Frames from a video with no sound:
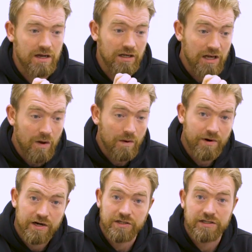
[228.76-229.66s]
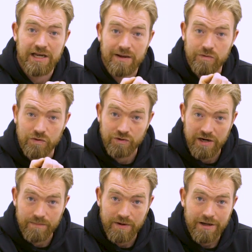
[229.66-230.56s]
lower pressure to get more
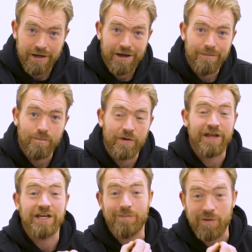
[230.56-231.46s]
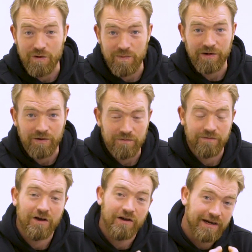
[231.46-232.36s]
grip, but then you're burping an
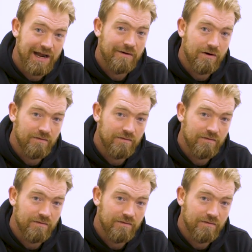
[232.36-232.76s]
awful lot on a narrow